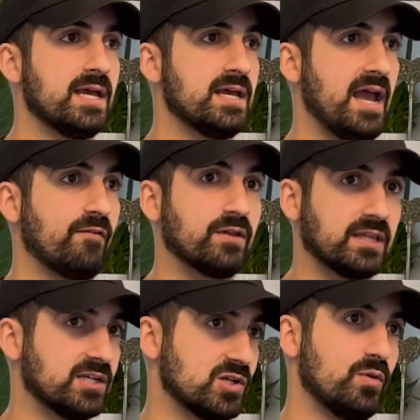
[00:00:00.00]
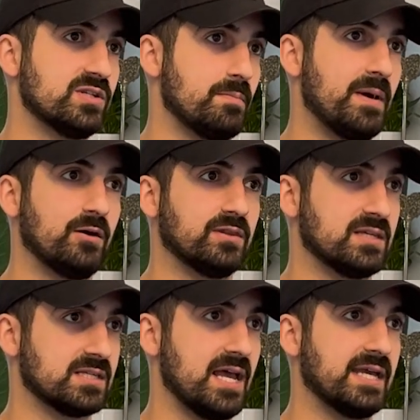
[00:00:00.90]
Everything's always about
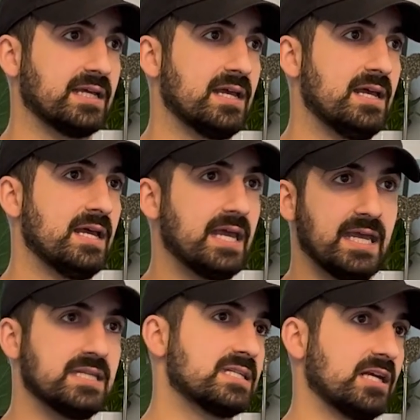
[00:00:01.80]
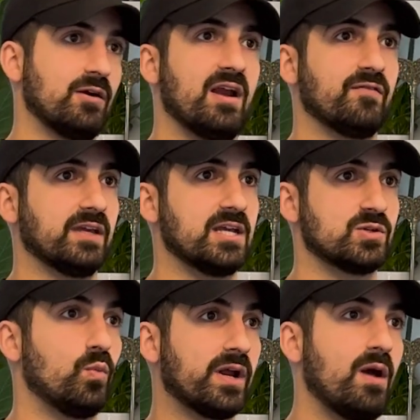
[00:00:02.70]
this like instant
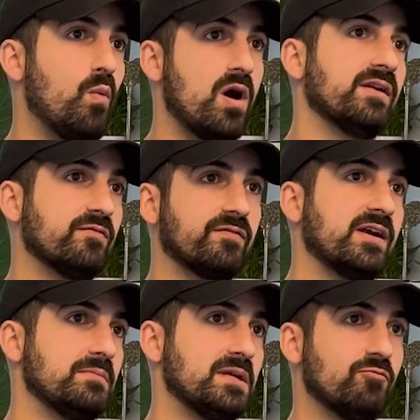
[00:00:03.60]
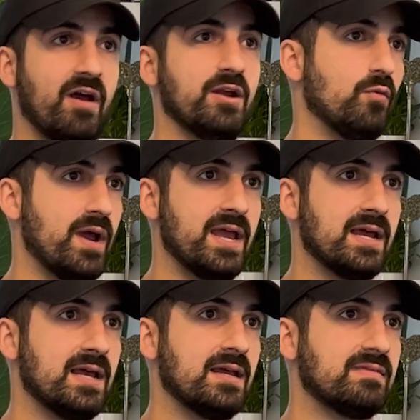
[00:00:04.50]
gratification. What I want in front of me right away,
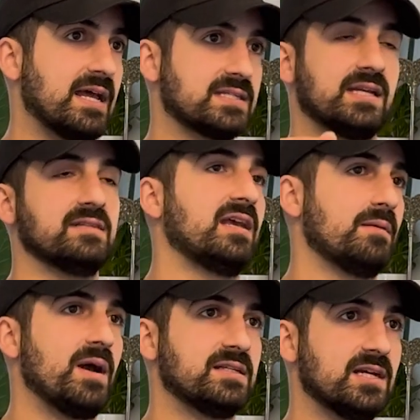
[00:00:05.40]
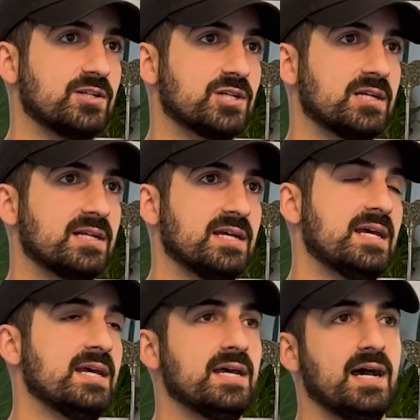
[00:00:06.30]
that's going to take my attention.
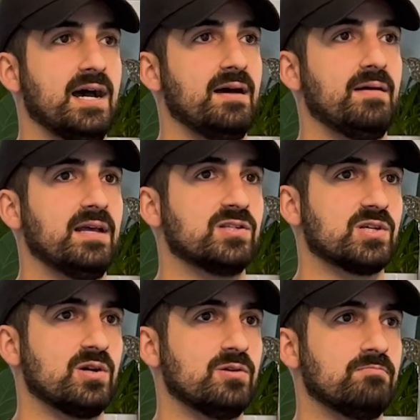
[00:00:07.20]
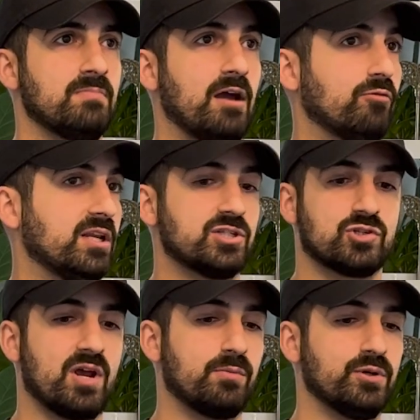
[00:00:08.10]
And so I really just
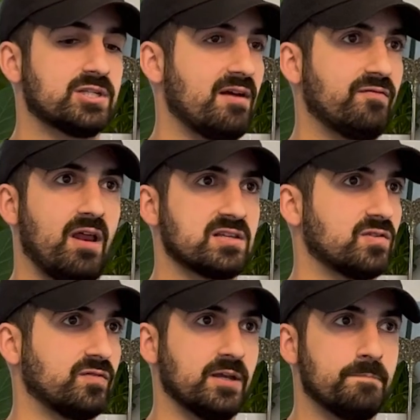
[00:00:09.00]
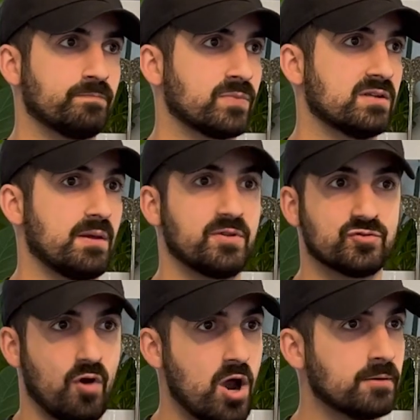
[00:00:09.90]
try to preach that philosophy. Something's
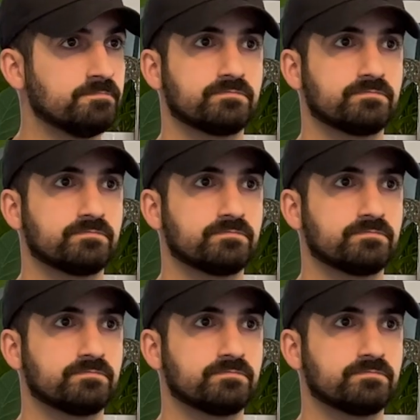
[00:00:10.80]
wrong,